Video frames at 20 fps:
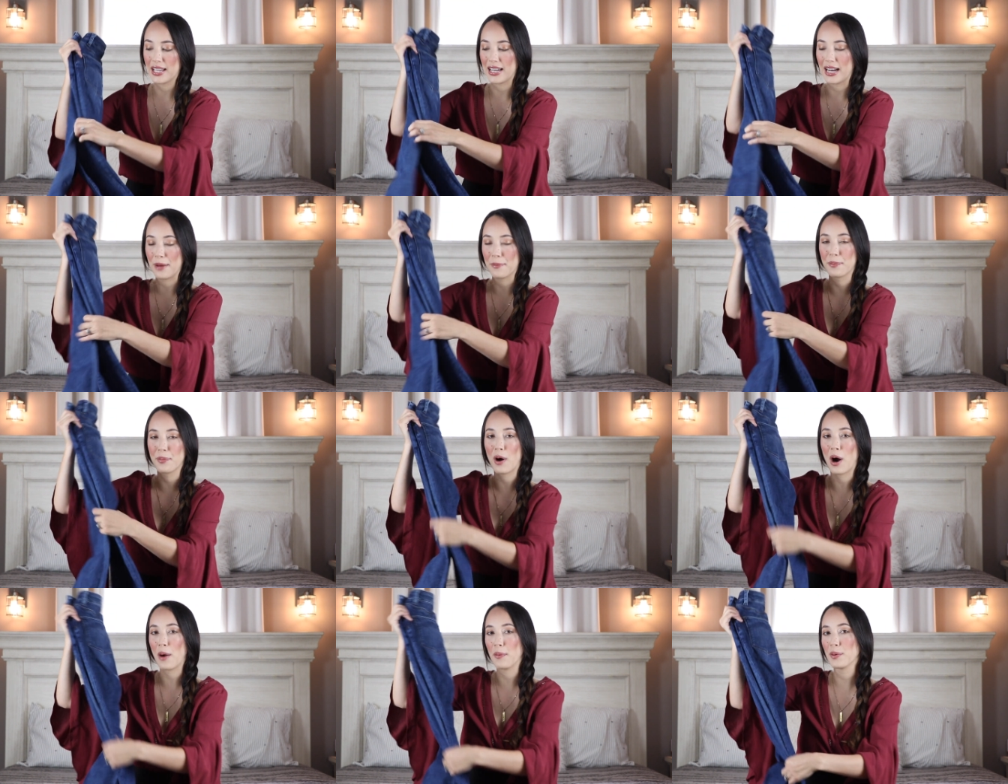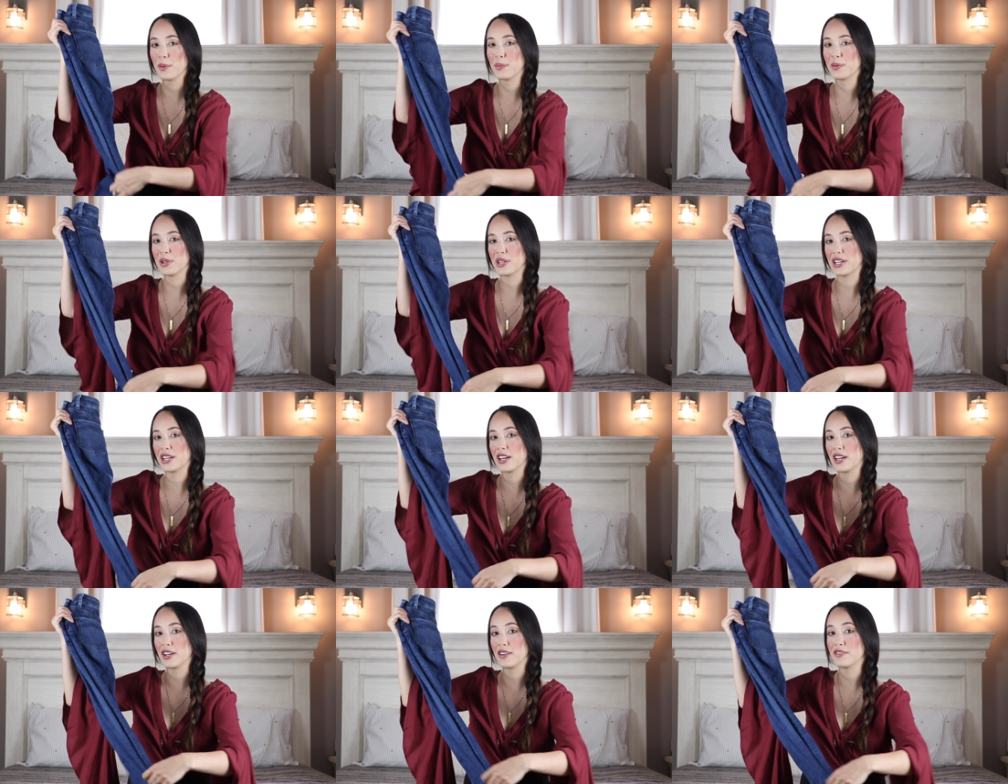and I
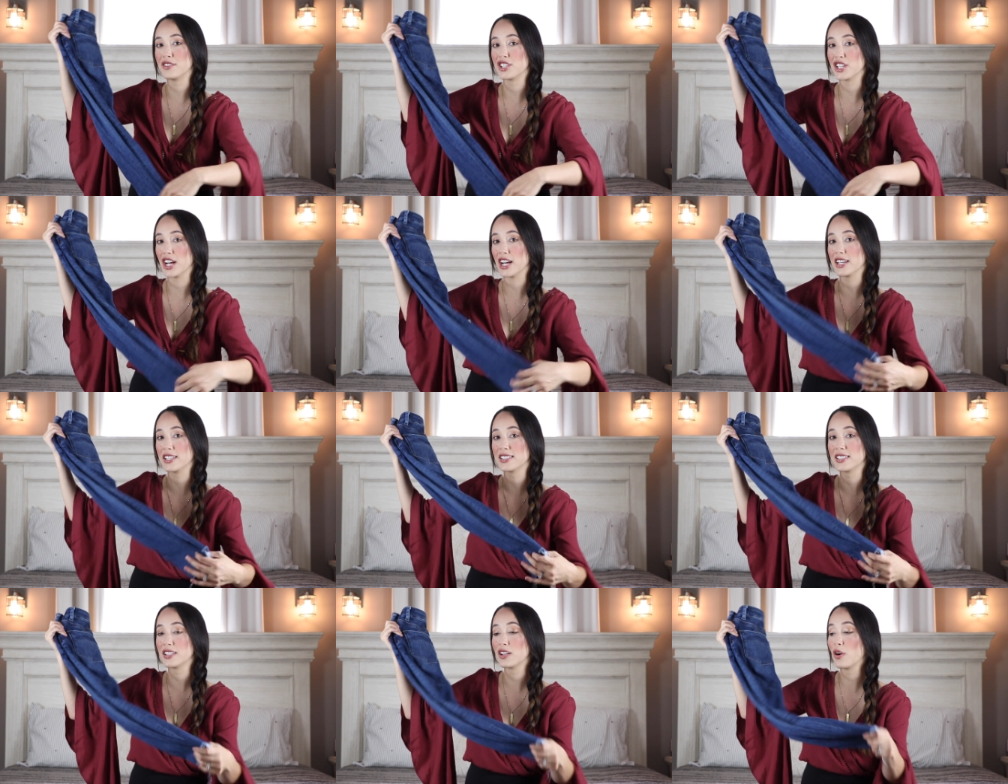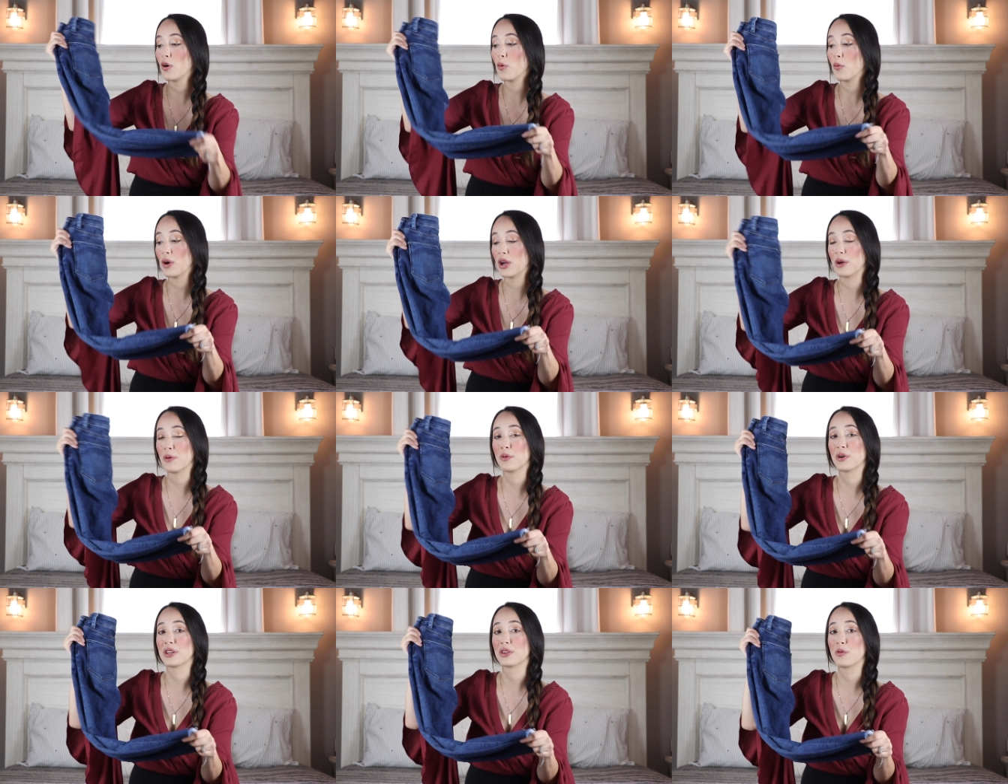probably could have just
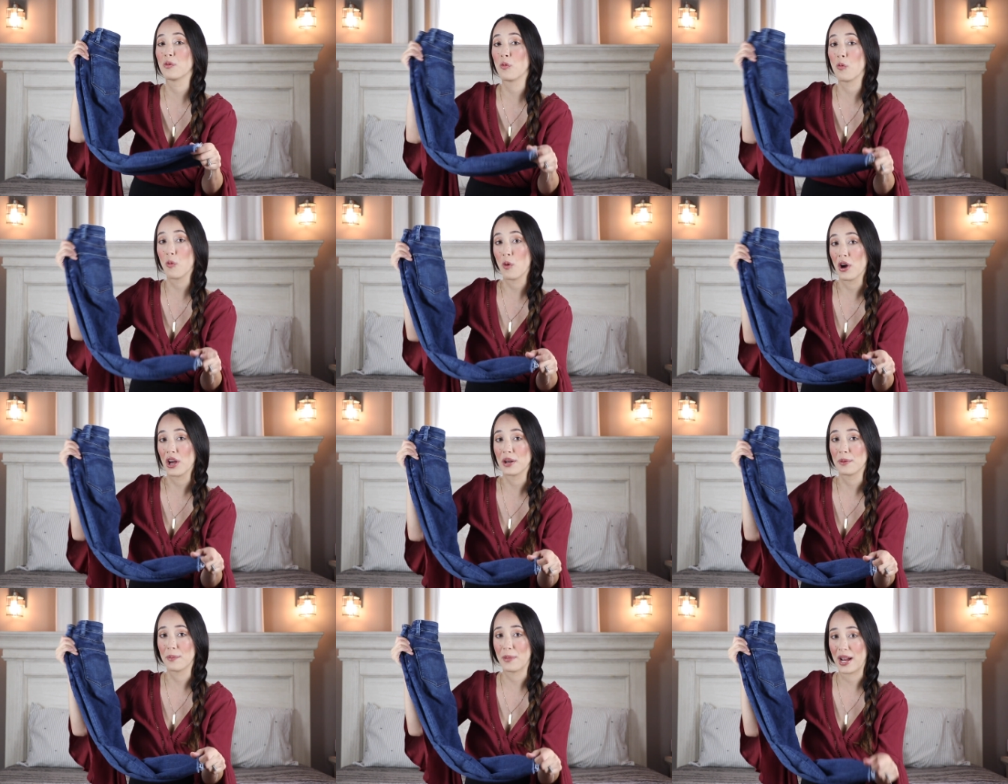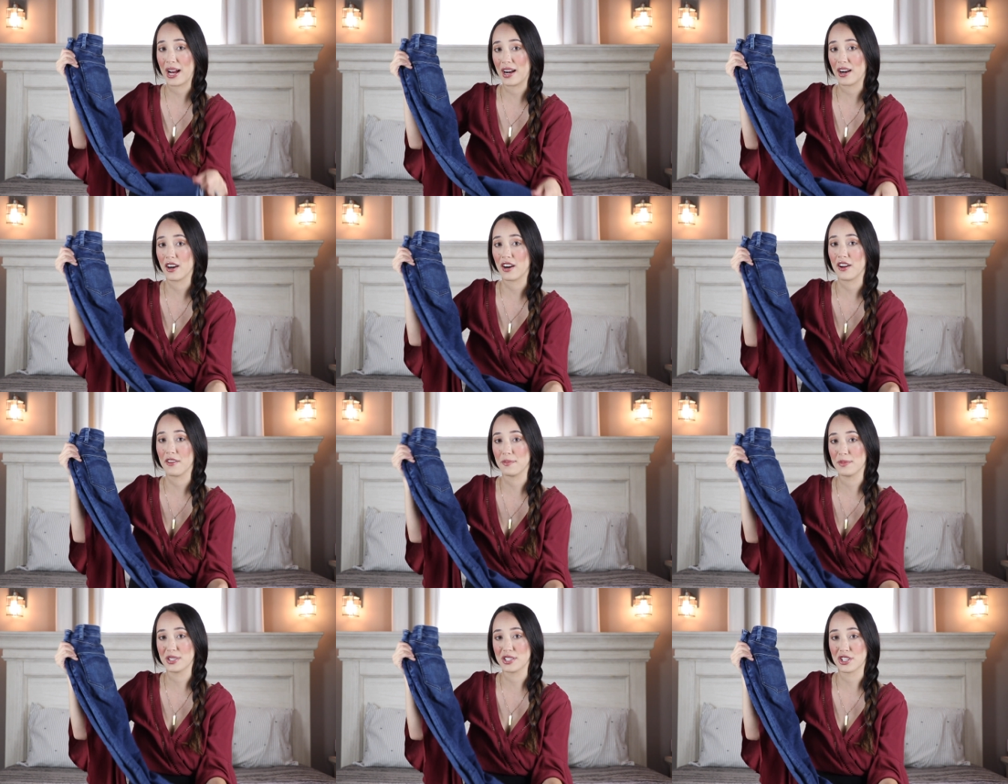went with one pair
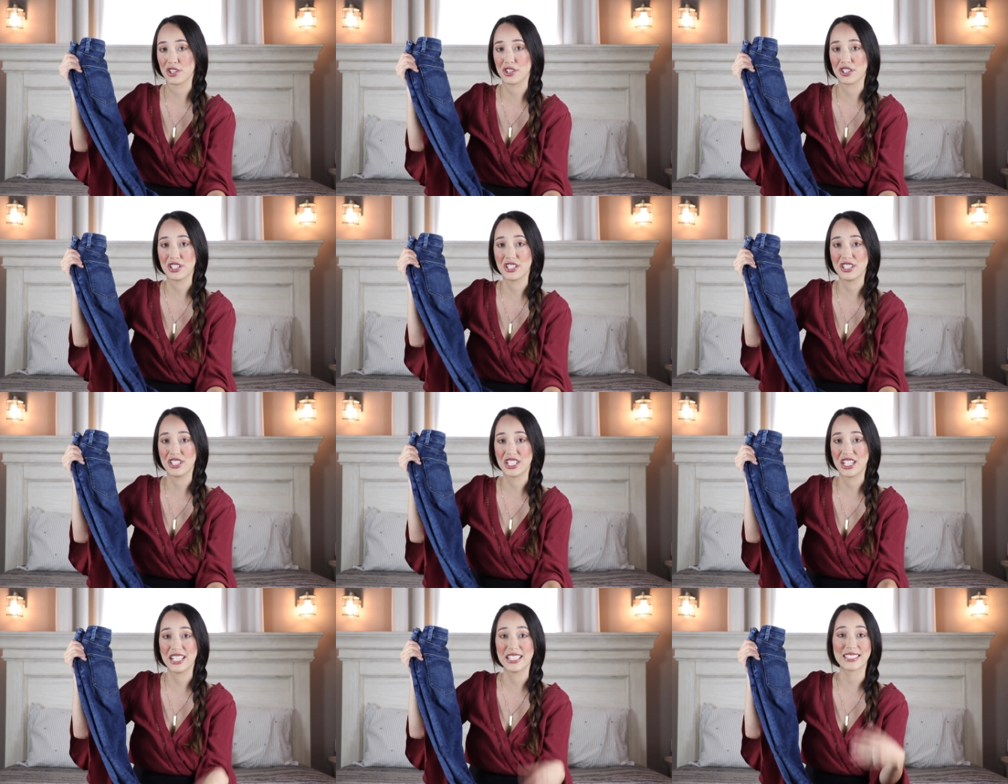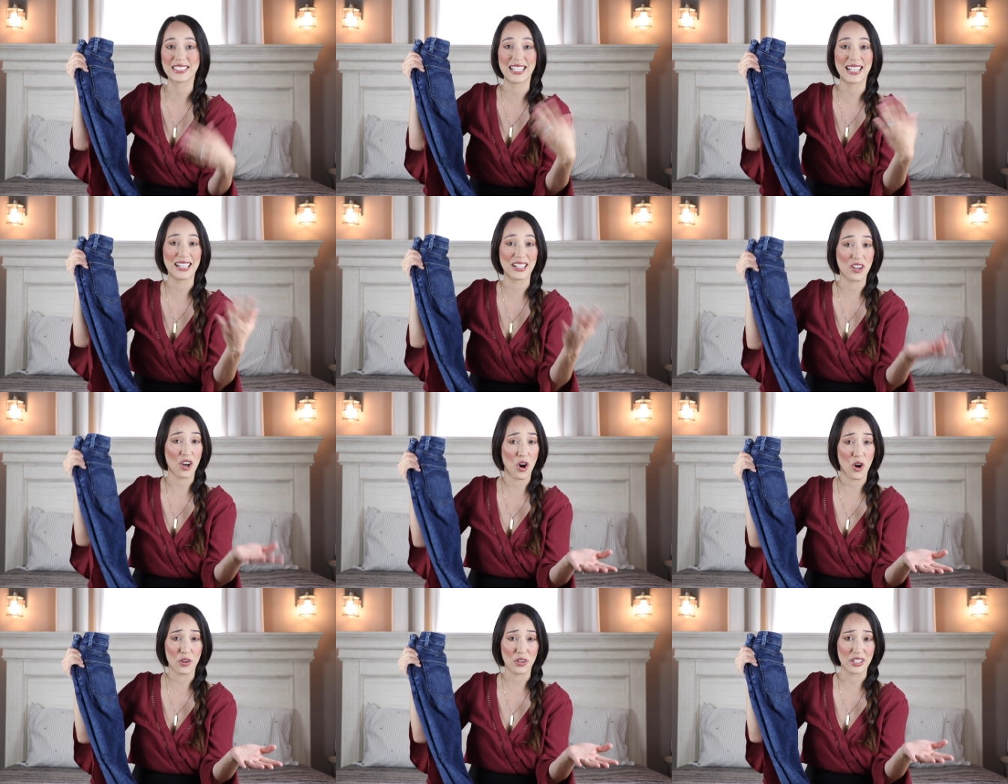of maternity jeans and
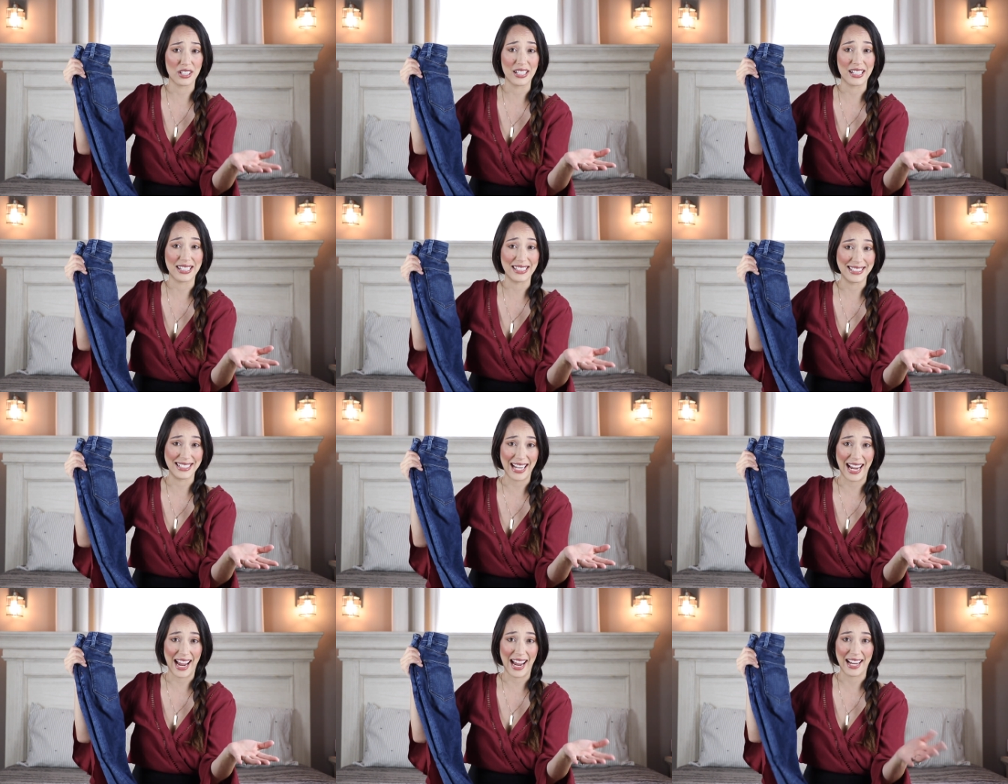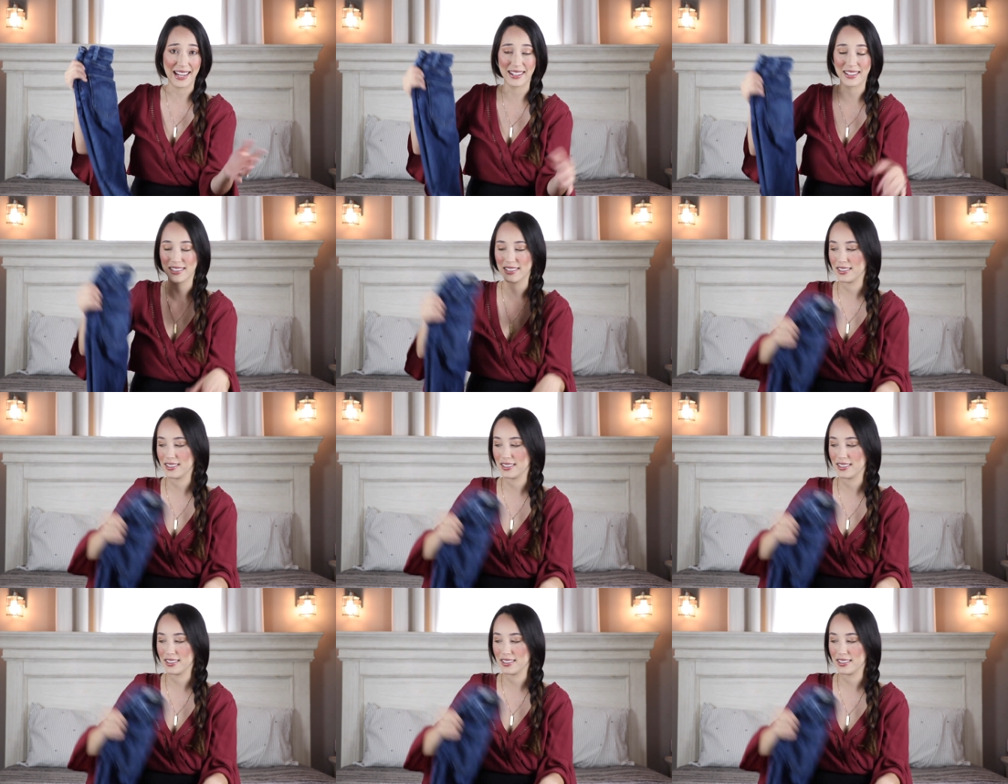called it a day.